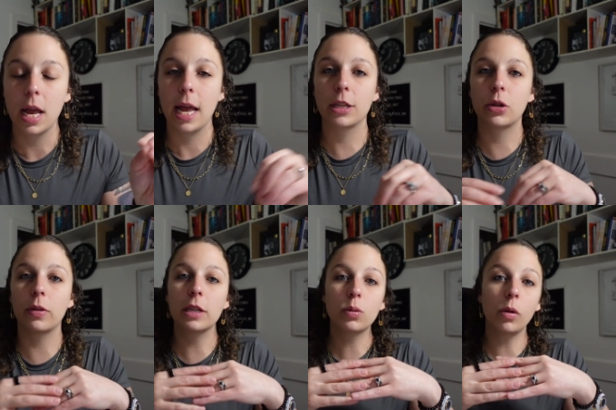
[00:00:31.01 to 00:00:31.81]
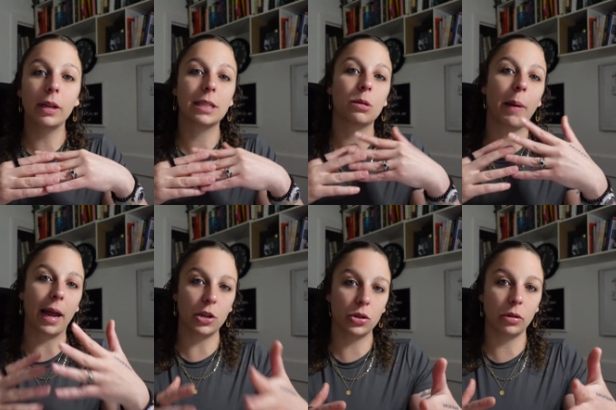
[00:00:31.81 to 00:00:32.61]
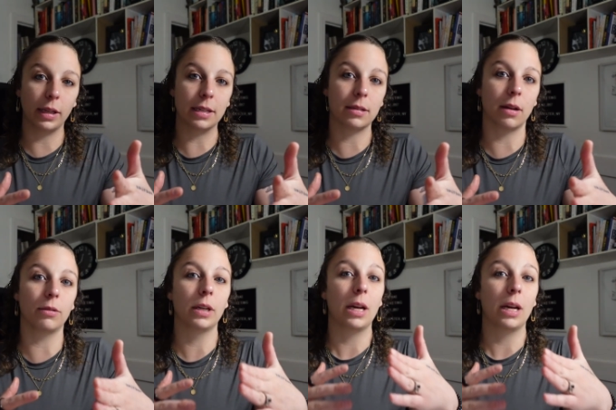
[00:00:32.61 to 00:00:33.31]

And so this will expand your list of,